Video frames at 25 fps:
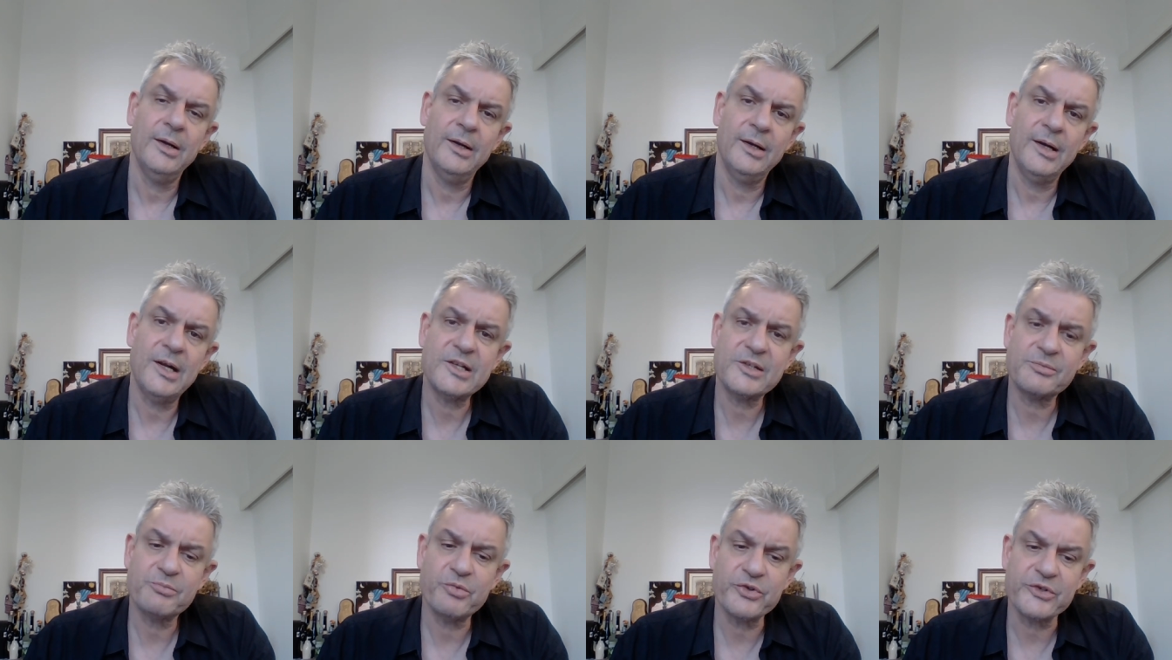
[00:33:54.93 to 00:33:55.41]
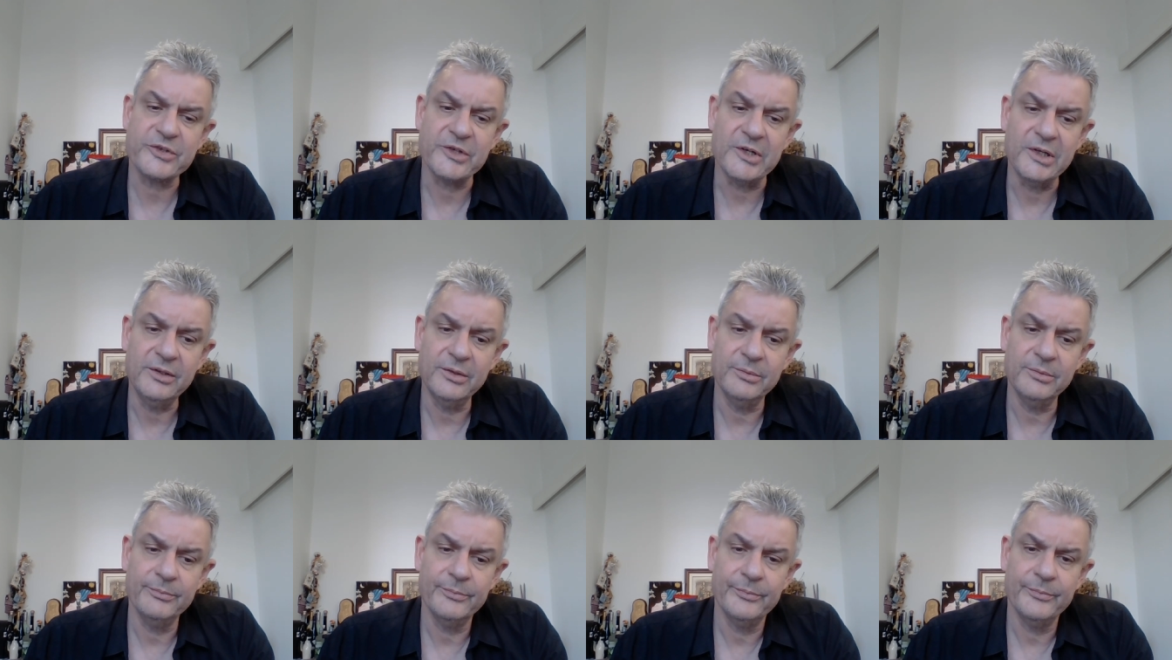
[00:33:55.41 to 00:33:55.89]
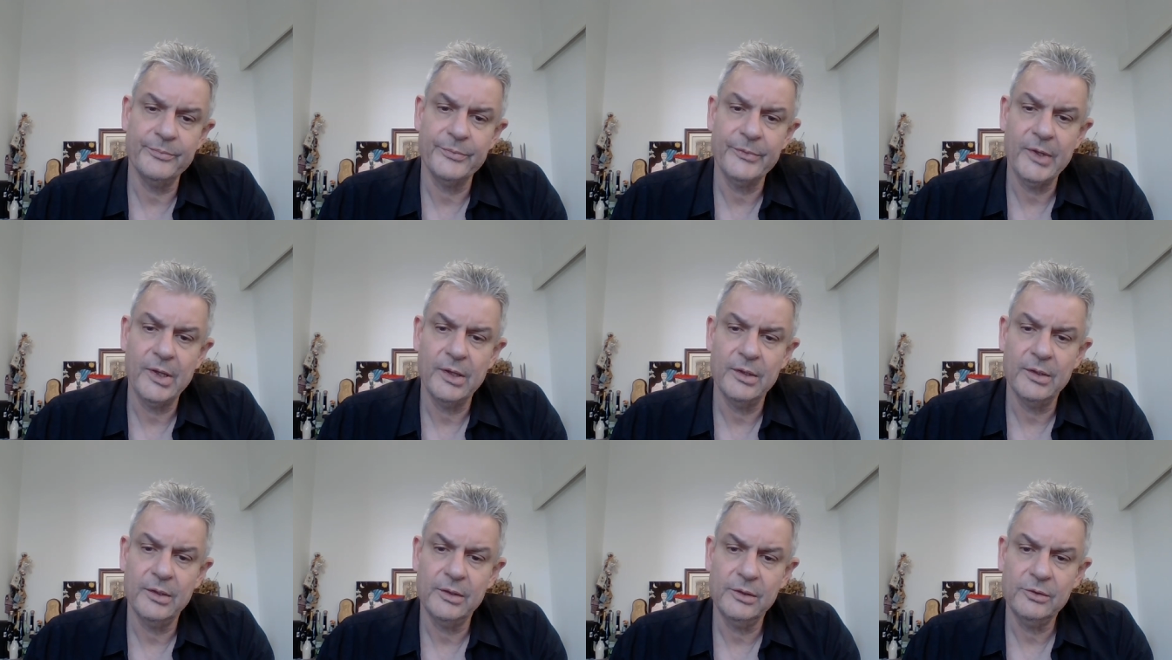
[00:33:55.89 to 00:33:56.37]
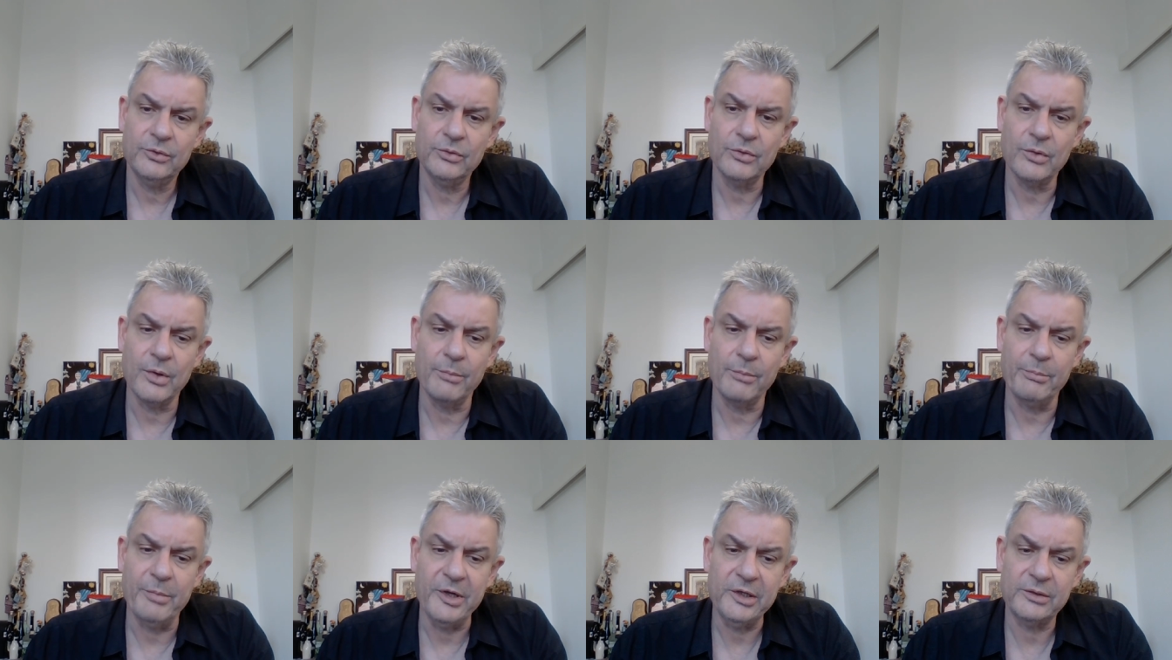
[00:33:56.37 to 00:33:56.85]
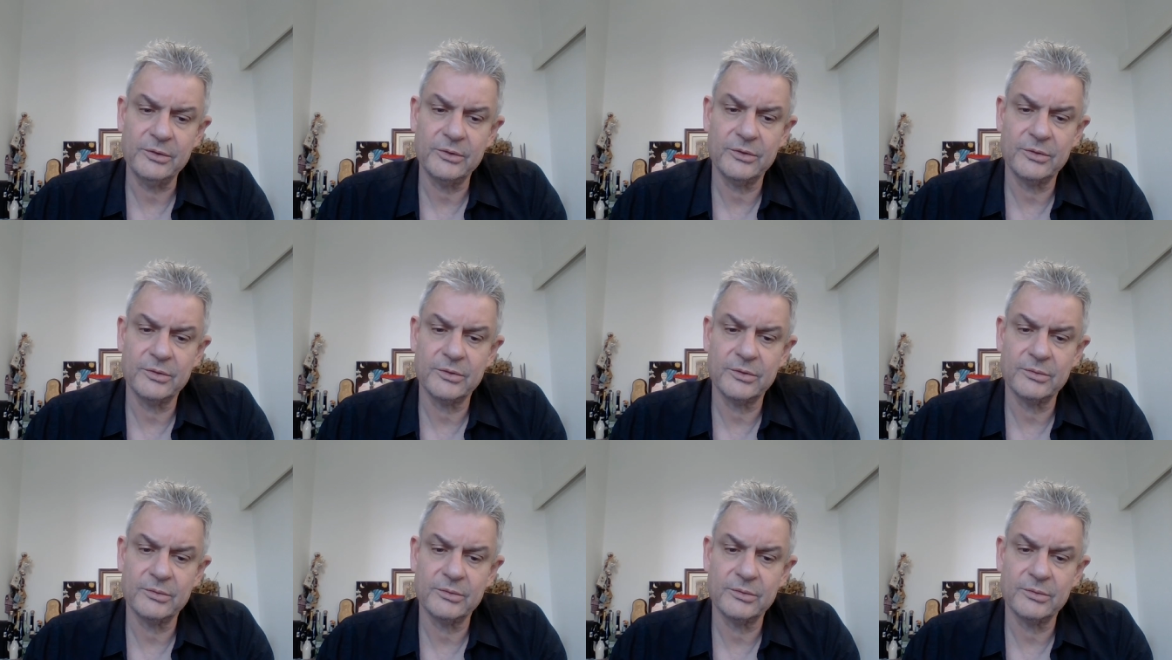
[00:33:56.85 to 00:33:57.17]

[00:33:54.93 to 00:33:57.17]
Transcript: Let's proceed to a